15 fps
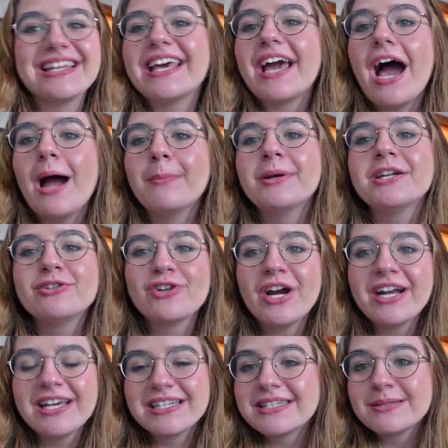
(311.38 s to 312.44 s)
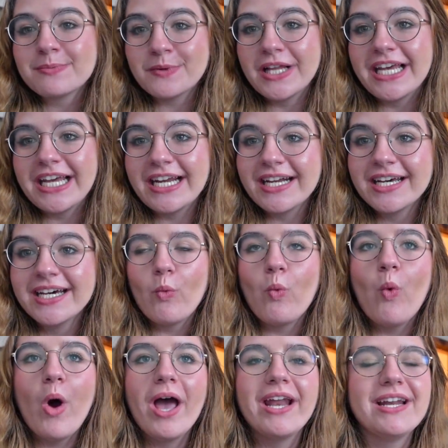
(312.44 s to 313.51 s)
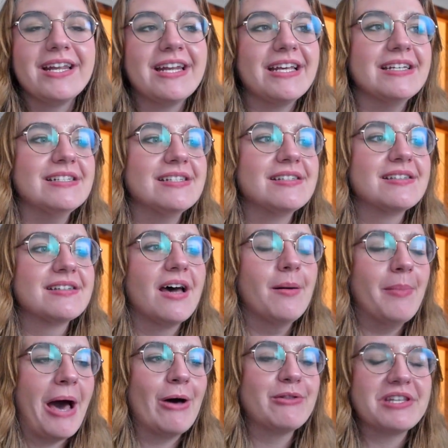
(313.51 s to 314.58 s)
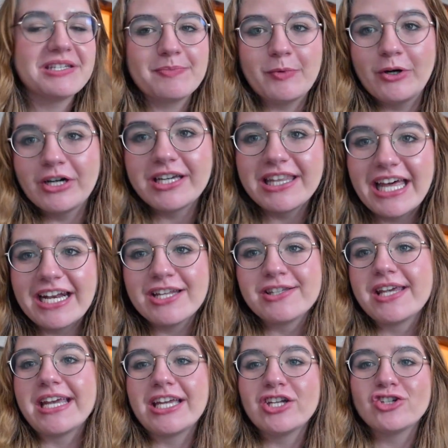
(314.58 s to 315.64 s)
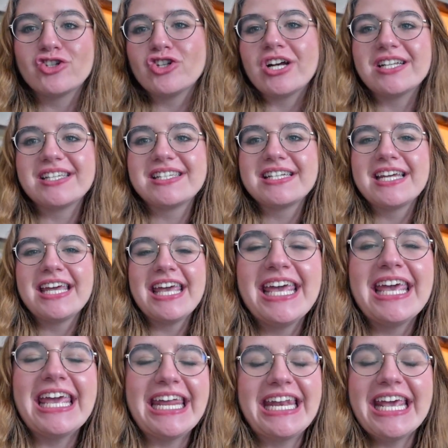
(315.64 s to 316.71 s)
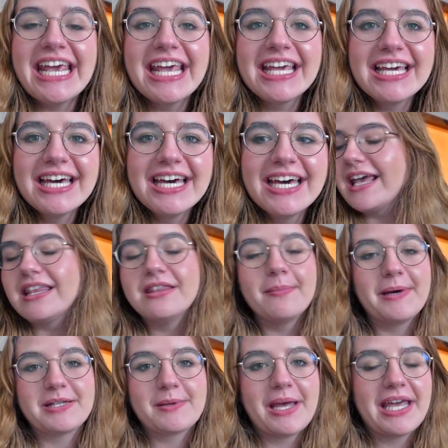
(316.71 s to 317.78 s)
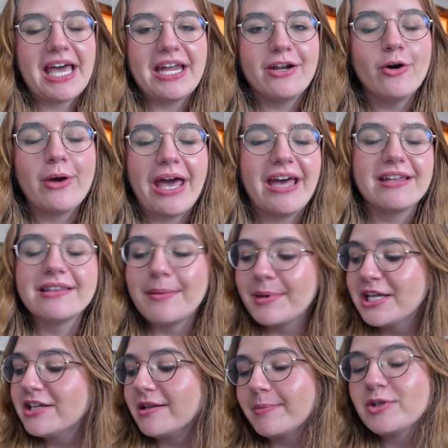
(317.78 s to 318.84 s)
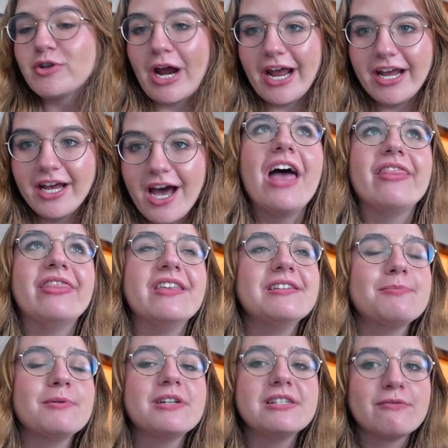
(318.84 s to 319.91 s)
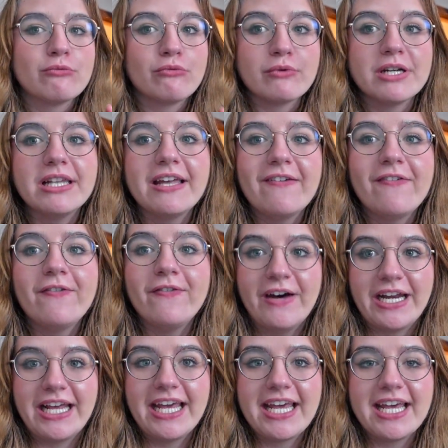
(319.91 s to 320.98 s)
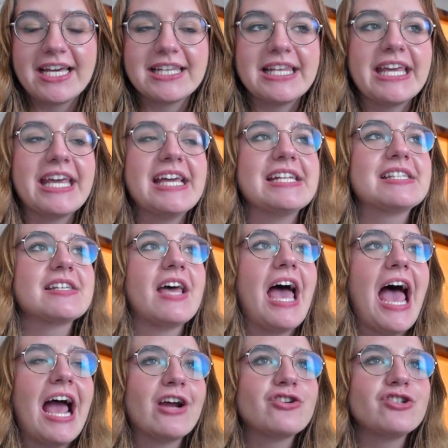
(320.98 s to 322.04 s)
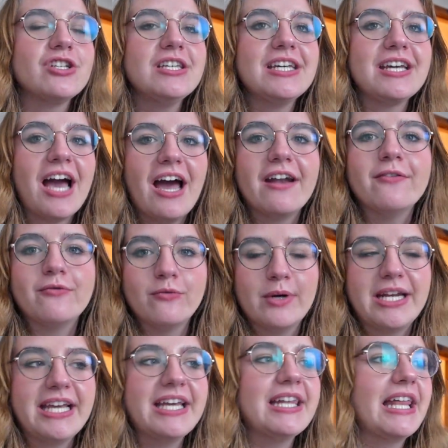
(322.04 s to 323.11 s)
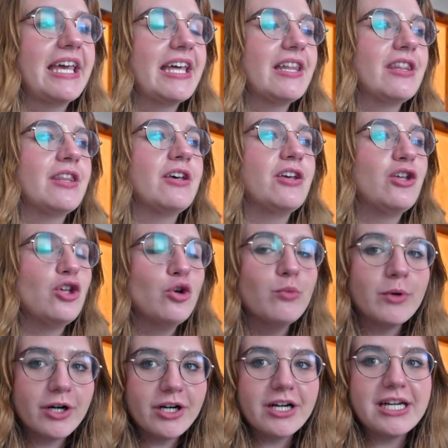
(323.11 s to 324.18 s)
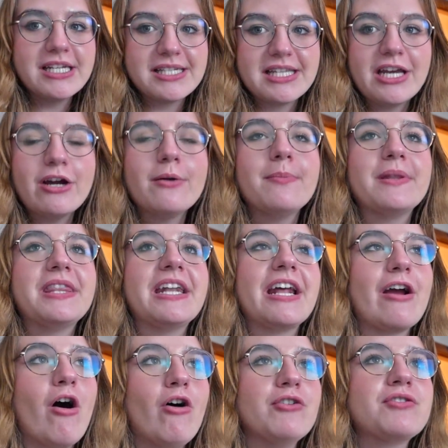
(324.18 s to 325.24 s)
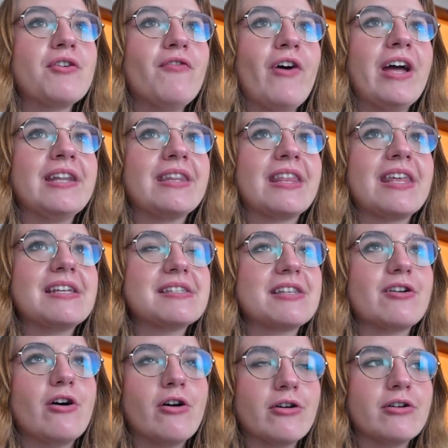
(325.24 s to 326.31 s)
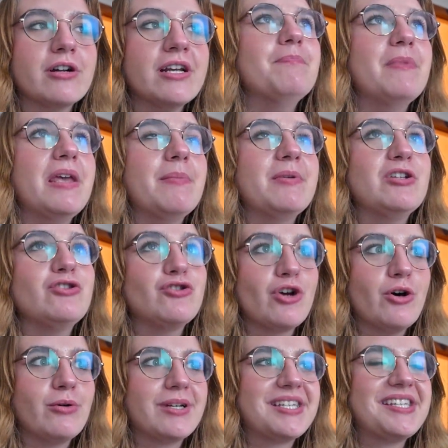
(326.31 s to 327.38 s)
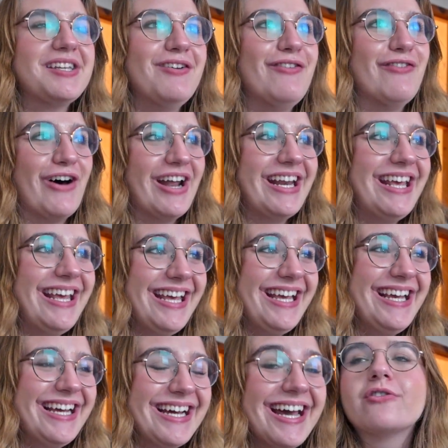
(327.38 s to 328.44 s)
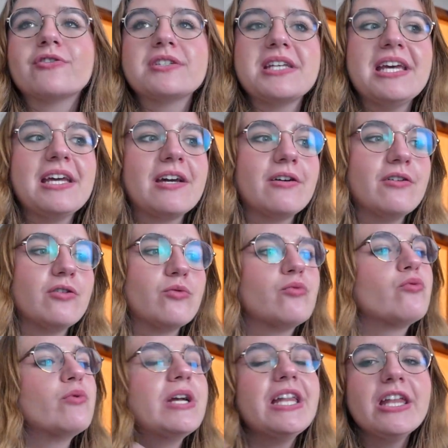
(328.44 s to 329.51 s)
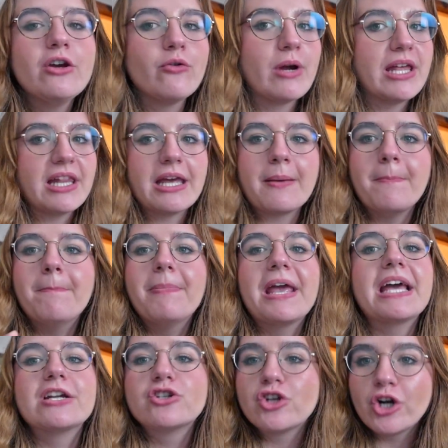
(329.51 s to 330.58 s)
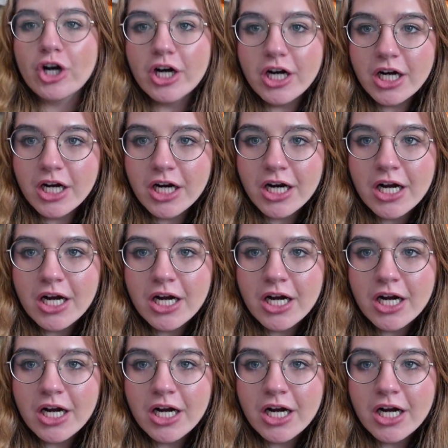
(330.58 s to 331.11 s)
Like, I'm gonna try to explain what it is about this book that is like just hitting in the best way I can. Okay, let me try. This book is really funny. Like, it's actually kind of witty. Like, the humor is there, but then I also find the things that aren't maybe jokes funny. There's like really great like banter.